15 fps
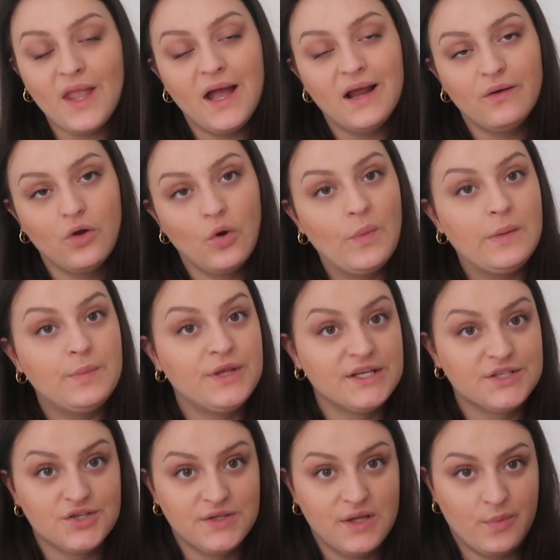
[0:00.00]
I don't know, maybe
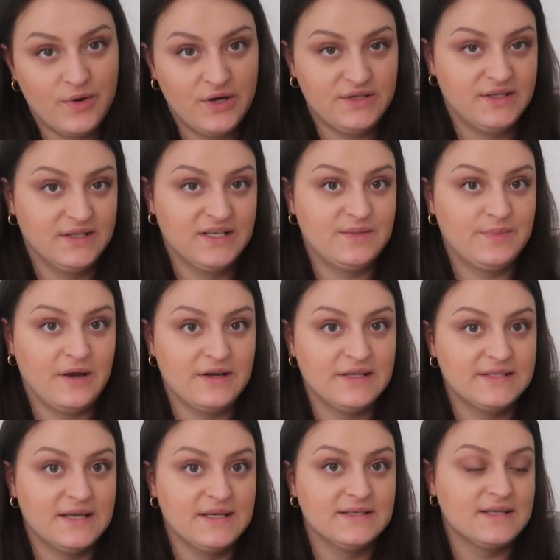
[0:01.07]
that's just their personal
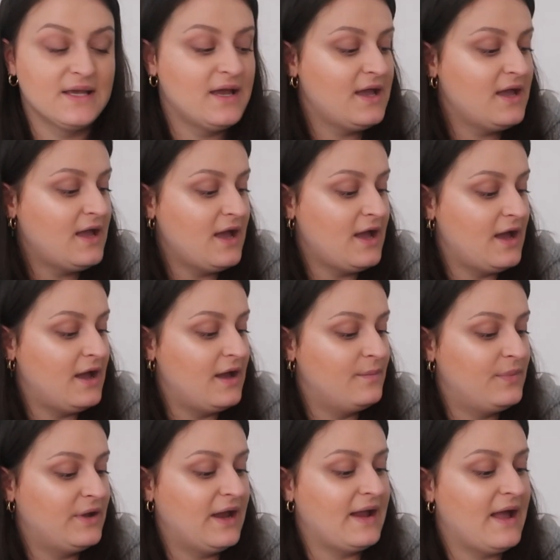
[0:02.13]
experiences.
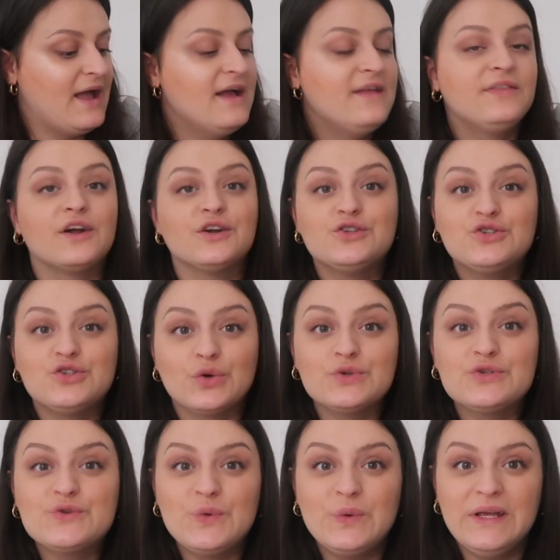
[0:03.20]
But yeah, they're so
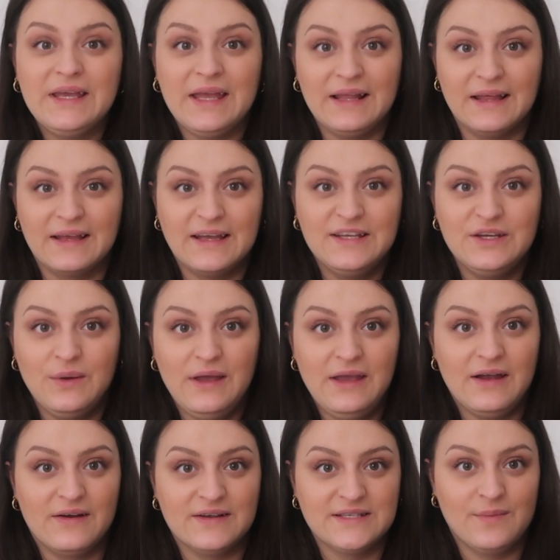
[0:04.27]
squeaky. Like, can you
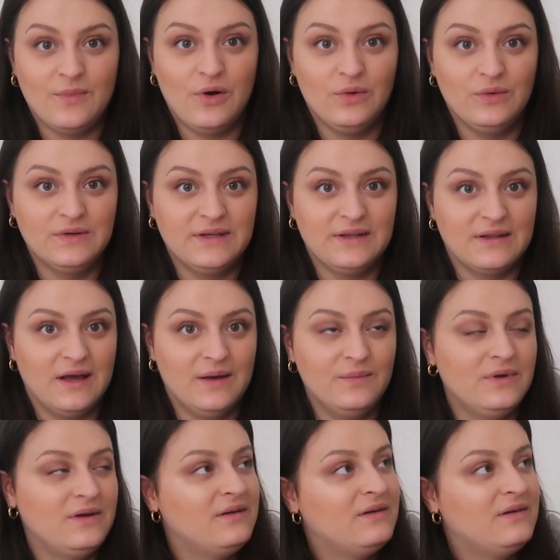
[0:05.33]
hear as I'm holding them?